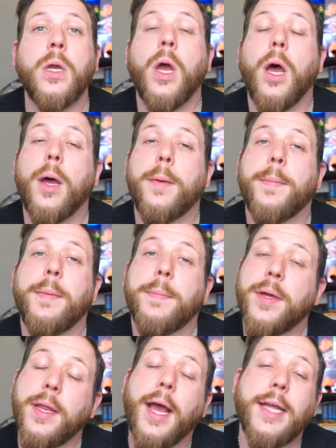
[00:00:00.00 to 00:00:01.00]

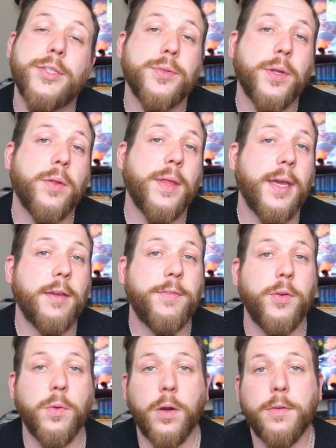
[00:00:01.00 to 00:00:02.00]
but I do know that if
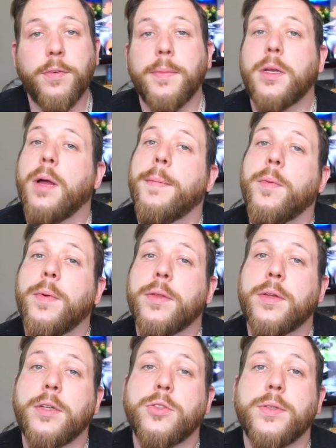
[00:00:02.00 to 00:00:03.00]
you are from the
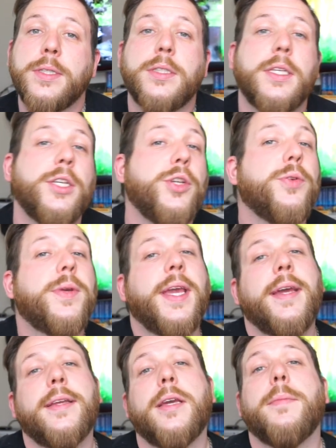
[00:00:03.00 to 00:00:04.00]
Commonwealth countries, then you
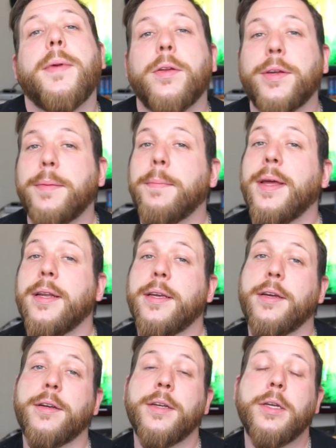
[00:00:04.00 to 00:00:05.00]
can get
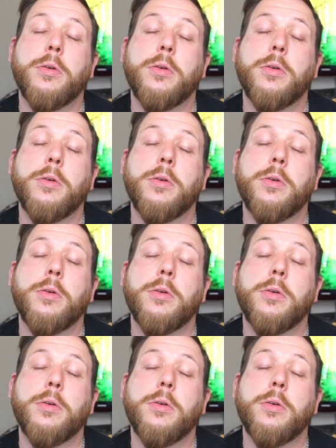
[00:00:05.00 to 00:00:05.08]
Medicare,